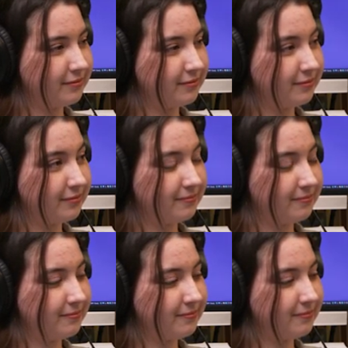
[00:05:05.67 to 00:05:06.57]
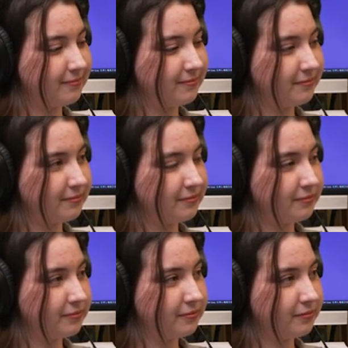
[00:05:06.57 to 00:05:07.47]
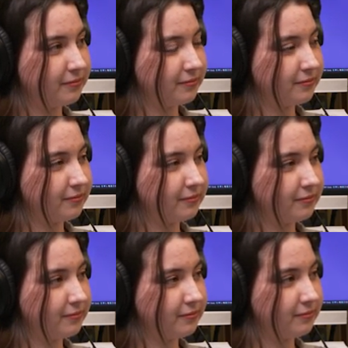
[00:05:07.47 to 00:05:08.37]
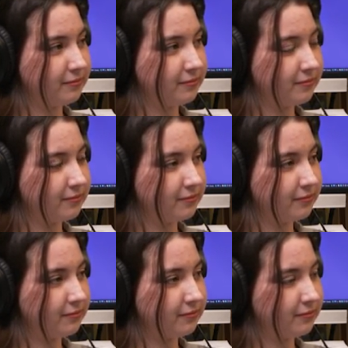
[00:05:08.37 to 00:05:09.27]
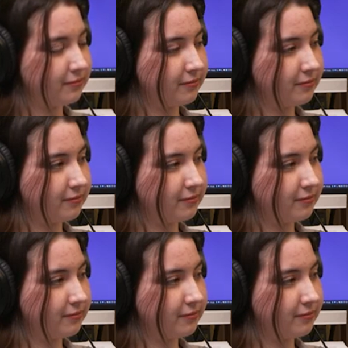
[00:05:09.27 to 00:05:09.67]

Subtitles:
(silent)